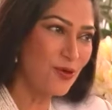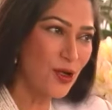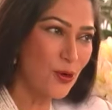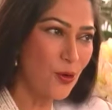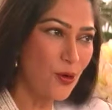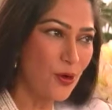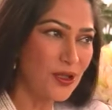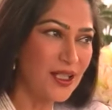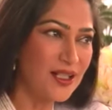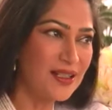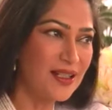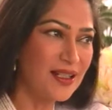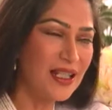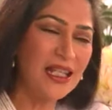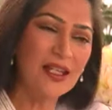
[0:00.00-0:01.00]
recall that
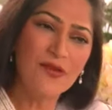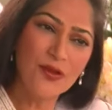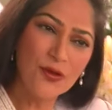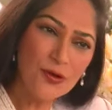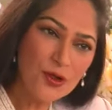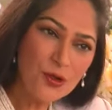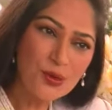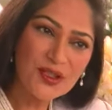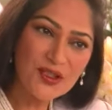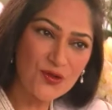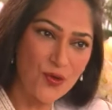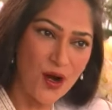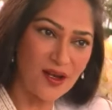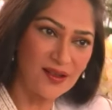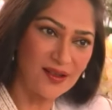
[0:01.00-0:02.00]
even though you were
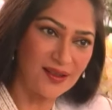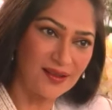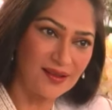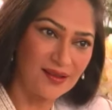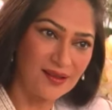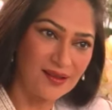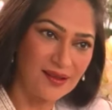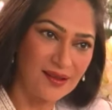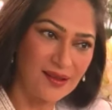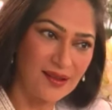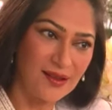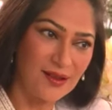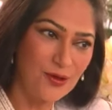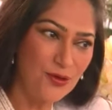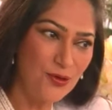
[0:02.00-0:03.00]
struggling,
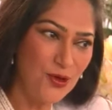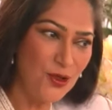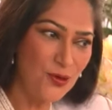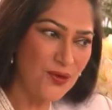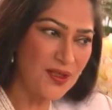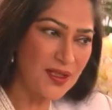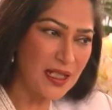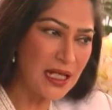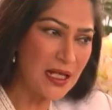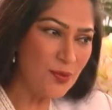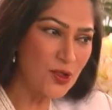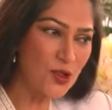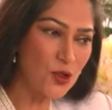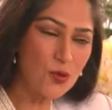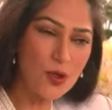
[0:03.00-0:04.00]
you, you seemed to